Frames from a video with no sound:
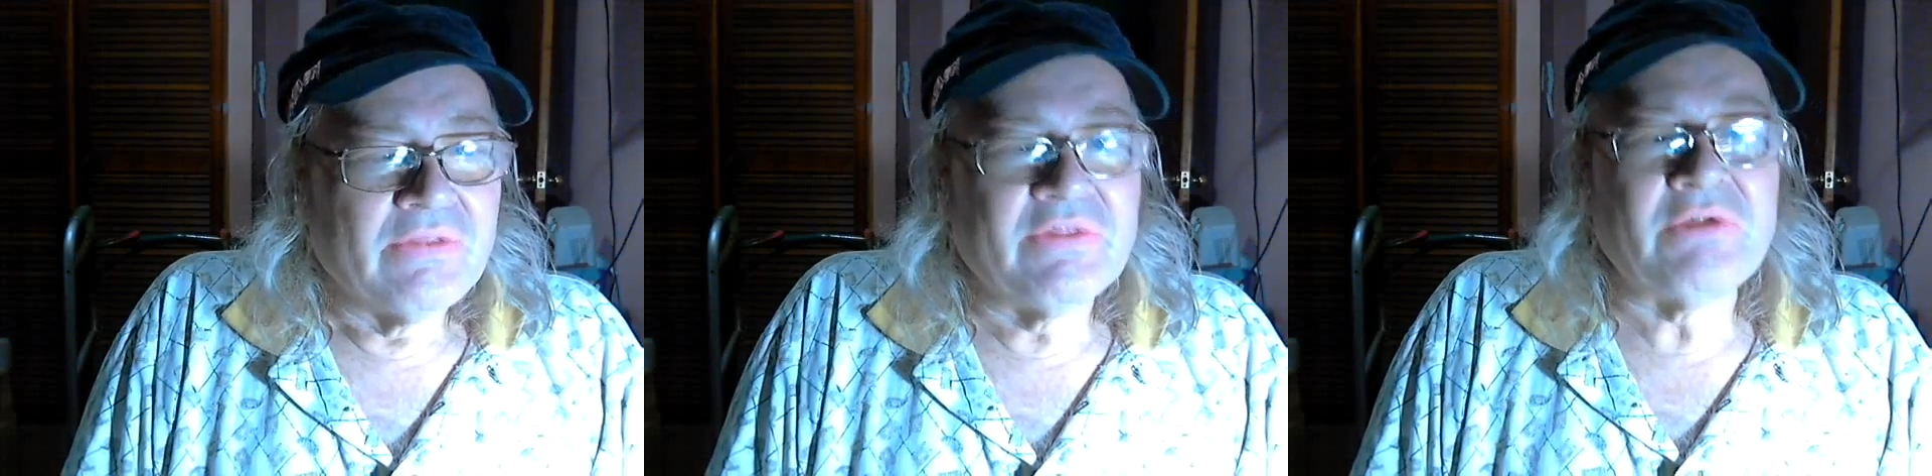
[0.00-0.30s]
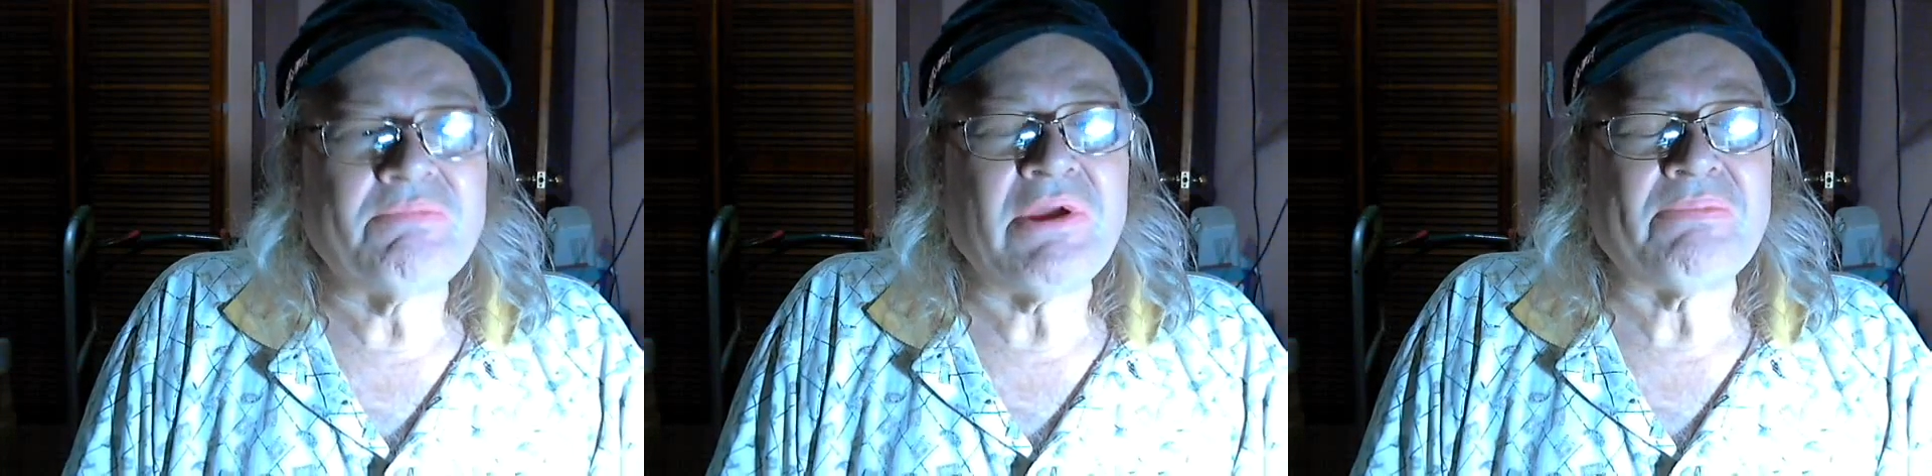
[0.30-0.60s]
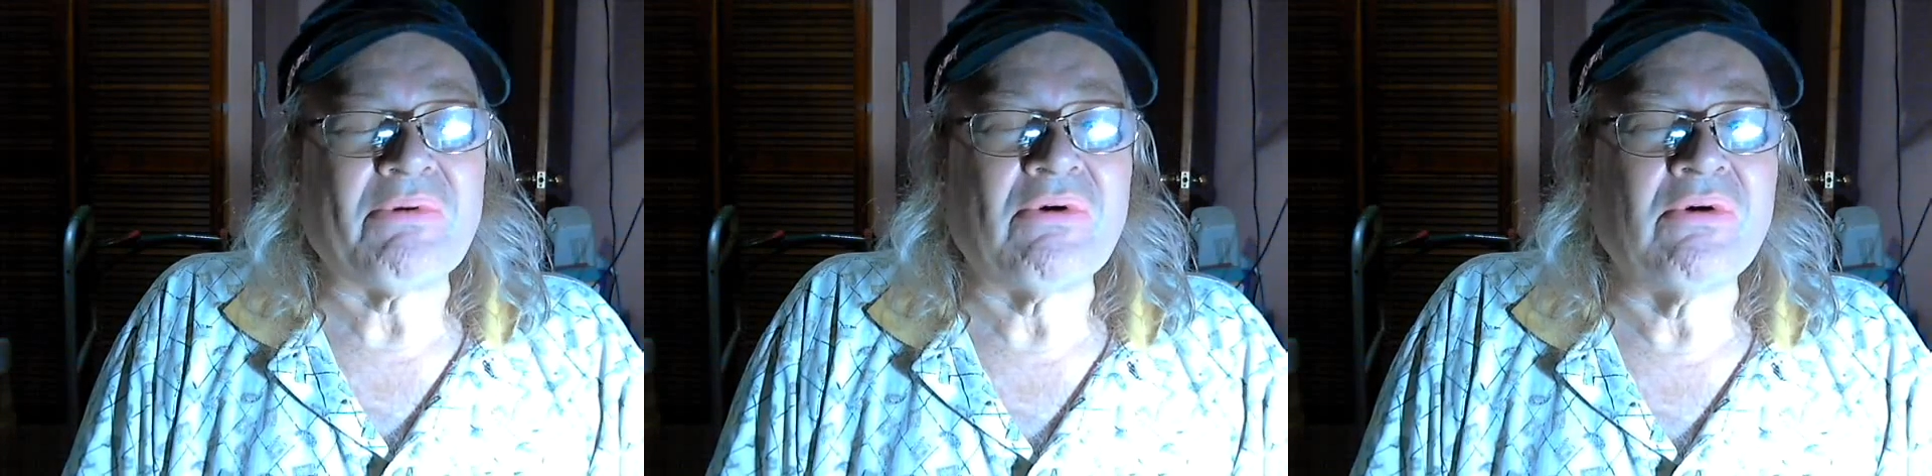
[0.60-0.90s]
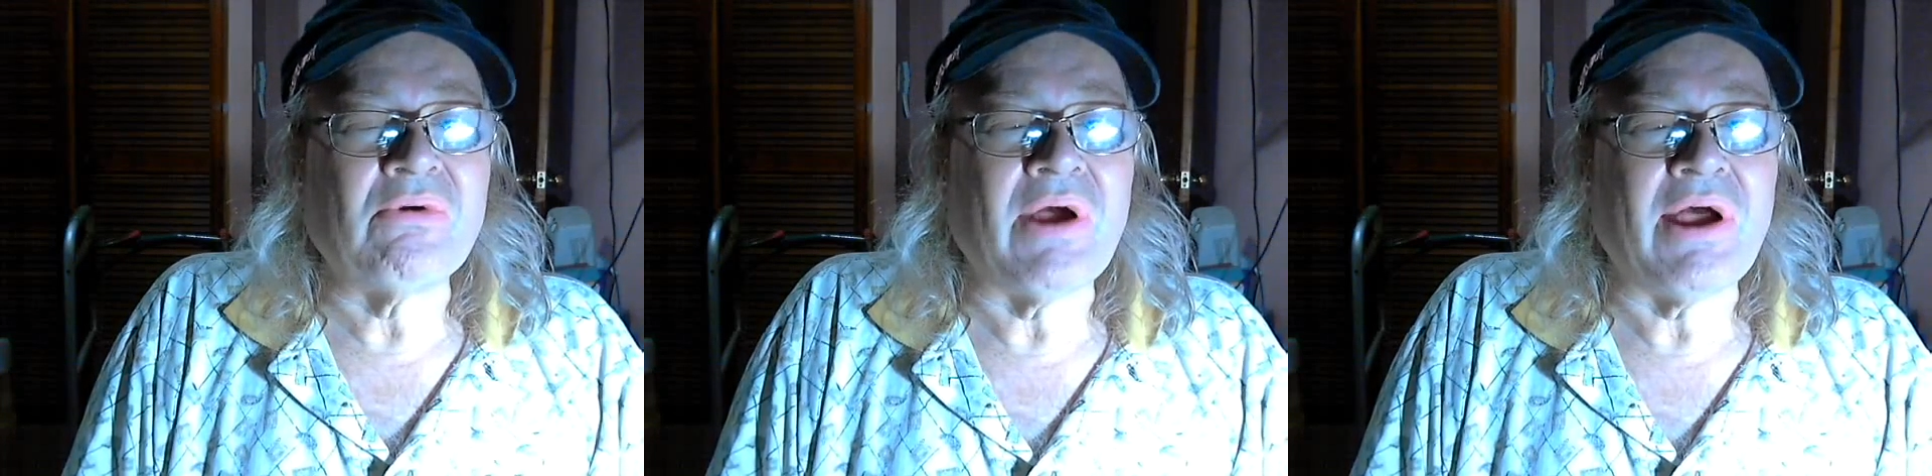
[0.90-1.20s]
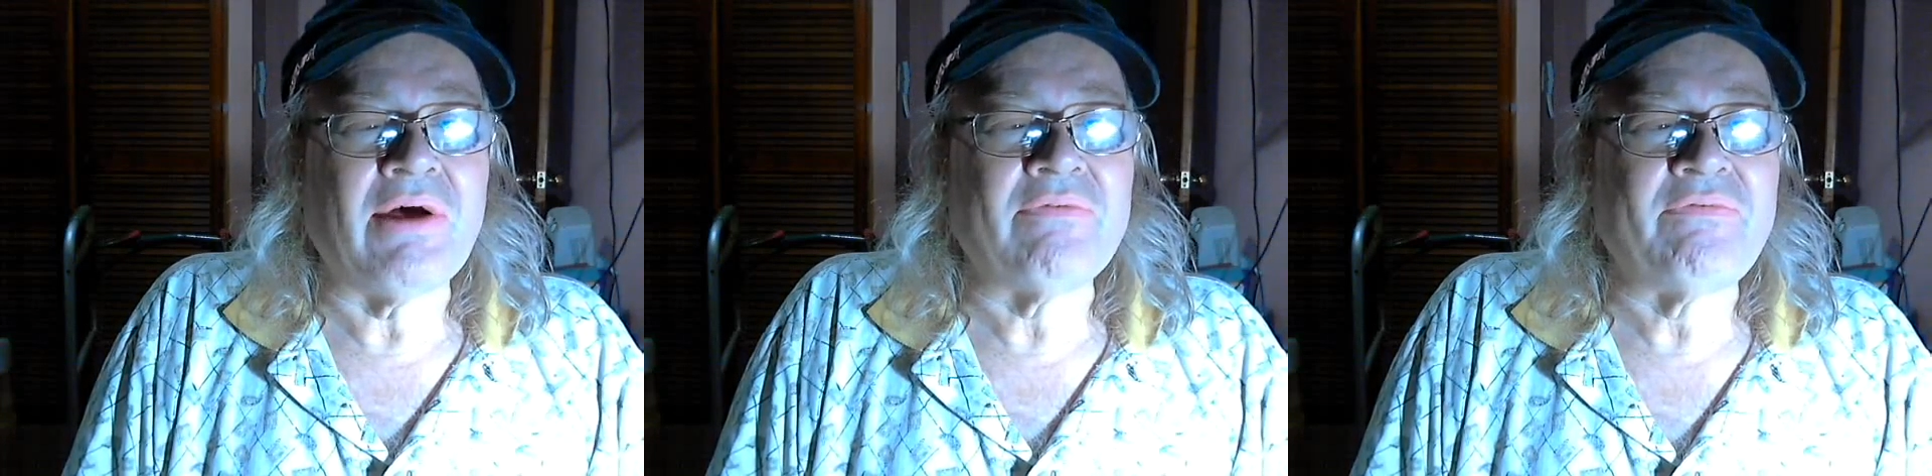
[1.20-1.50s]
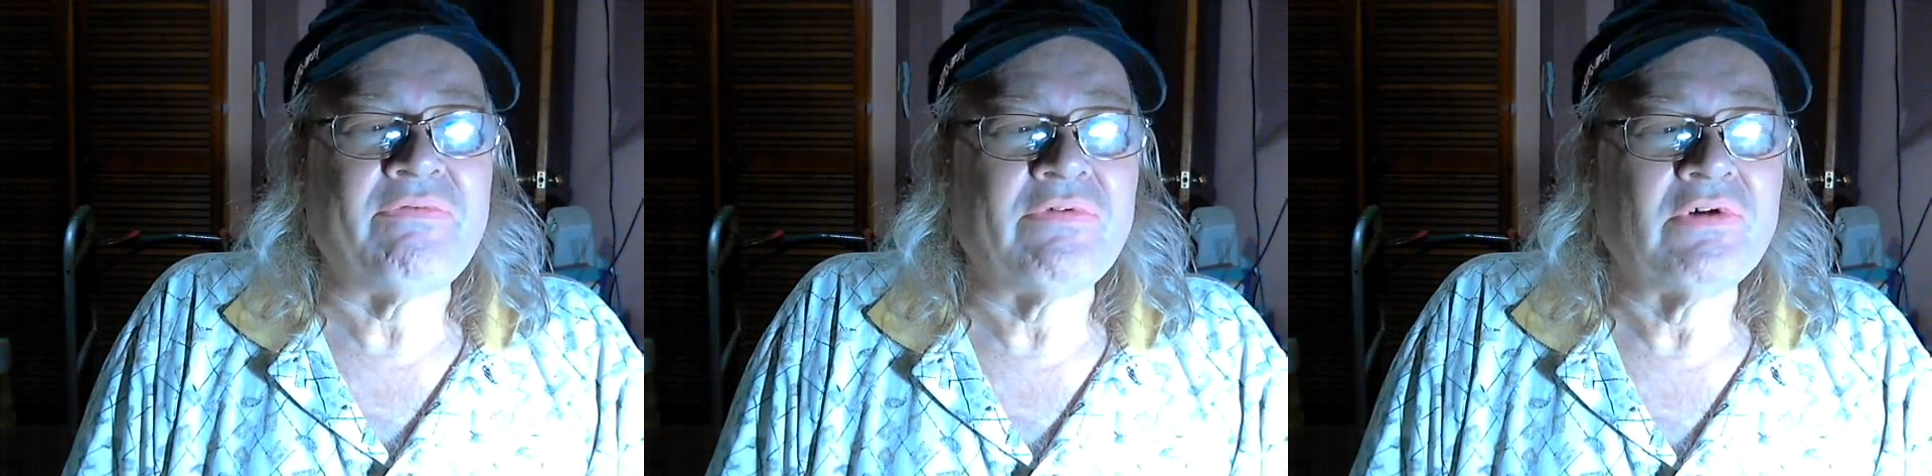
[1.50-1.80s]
that people who have